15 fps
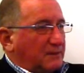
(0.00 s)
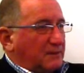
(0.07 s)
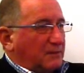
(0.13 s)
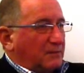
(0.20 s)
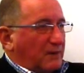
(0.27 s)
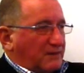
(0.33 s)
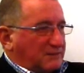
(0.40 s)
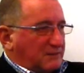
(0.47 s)

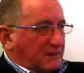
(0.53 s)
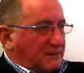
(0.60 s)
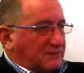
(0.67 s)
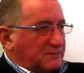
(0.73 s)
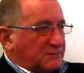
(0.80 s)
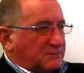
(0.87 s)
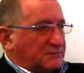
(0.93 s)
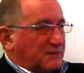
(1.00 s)
waste
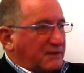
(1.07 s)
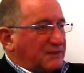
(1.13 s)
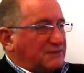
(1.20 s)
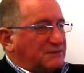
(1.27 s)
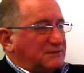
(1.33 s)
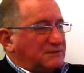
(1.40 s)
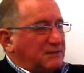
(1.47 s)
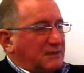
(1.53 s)
management
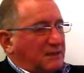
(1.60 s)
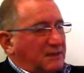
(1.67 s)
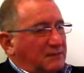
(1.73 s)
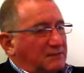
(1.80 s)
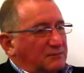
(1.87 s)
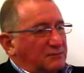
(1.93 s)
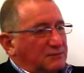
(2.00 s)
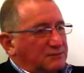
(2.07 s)
strategies,
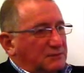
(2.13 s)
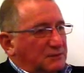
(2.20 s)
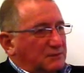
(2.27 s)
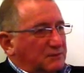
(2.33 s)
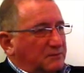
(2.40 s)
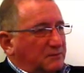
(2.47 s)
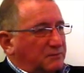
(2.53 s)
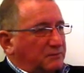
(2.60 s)
and we'll
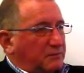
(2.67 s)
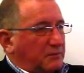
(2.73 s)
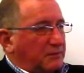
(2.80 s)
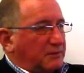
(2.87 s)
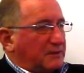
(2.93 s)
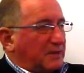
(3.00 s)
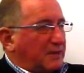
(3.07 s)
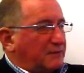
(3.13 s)
certainly probably
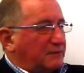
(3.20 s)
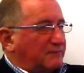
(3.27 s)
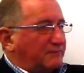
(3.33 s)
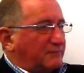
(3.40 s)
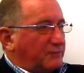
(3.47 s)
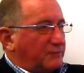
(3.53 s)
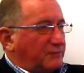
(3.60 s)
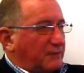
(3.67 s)
go
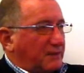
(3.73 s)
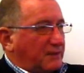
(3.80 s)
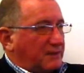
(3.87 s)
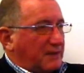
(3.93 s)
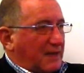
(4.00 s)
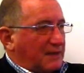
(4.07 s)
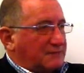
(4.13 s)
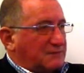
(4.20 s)
for a
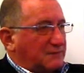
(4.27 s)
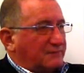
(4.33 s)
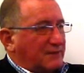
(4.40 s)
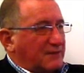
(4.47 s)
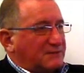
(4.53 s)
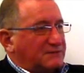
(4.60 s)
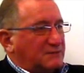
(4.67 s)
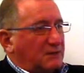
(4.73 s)
council of
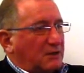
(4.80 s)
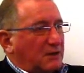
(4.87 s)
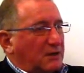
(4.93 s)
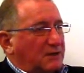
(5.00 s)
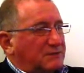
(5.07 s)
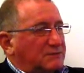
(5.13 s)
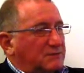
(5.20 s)
our size.